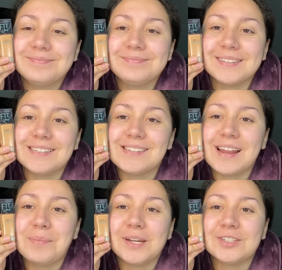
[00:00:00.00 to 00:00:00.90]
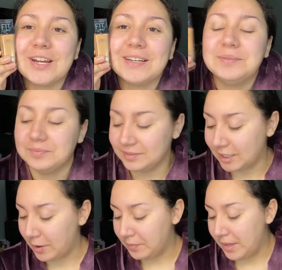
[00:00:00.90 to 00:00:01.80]
this is not my shade.
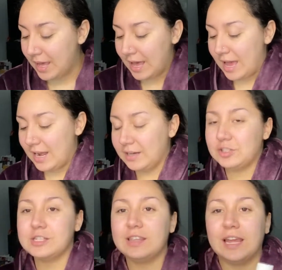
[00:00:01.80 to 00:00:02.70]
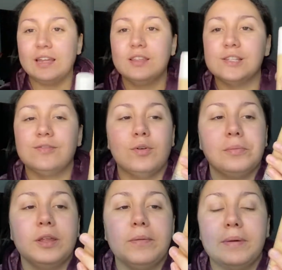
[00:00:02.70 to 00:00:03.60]
So, and I just like this
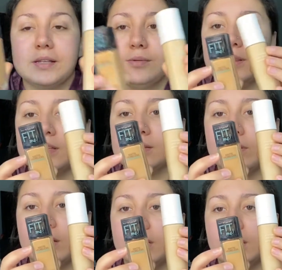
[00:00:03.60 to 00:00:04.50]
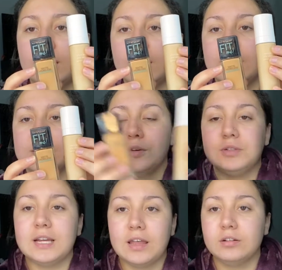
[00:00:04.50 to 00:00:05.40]
formula mixed with this one. And so
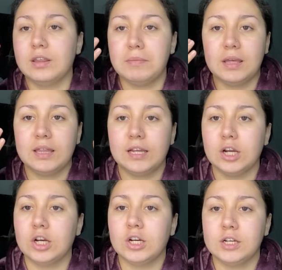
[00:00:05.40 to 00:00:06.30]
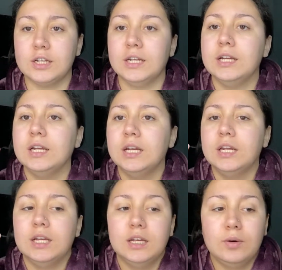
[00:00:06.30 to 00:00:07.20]
together they make like a good
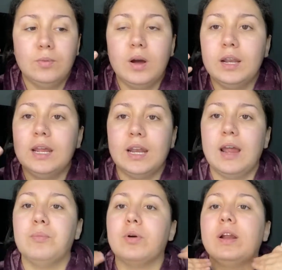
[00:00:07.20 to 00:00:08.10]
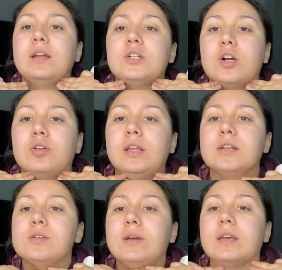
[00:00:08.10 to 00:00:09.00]
one. And I'm wearing a turtleneck,
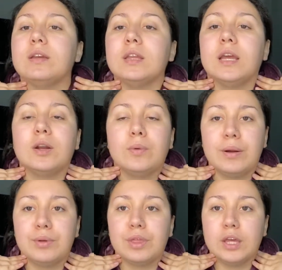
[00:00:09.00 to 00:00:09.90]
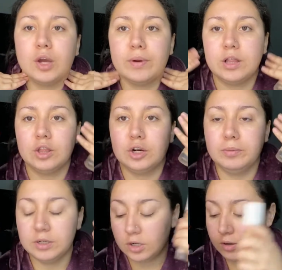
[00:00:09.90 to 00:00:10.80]
so I can get away with like going a little
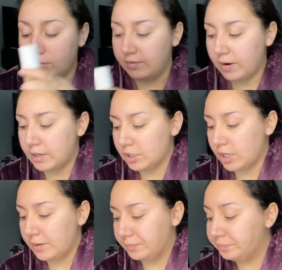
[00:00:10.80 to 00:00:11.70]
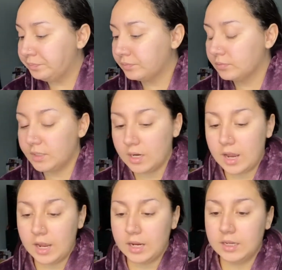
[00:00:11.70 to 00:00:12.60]
bit darker with foundation
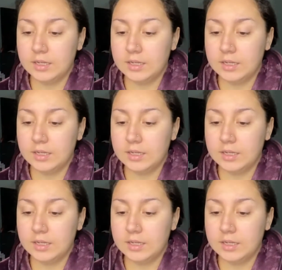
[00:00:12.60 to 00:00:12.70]
today.